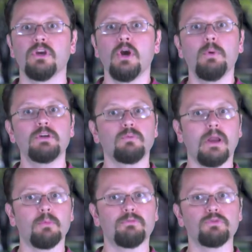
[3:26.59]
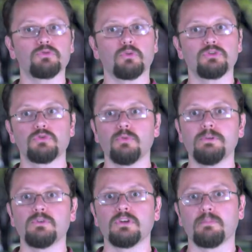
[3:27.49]
We could write one for sources we'll be
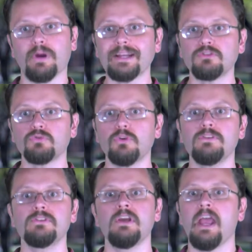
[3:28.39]
using in a practice-oriented,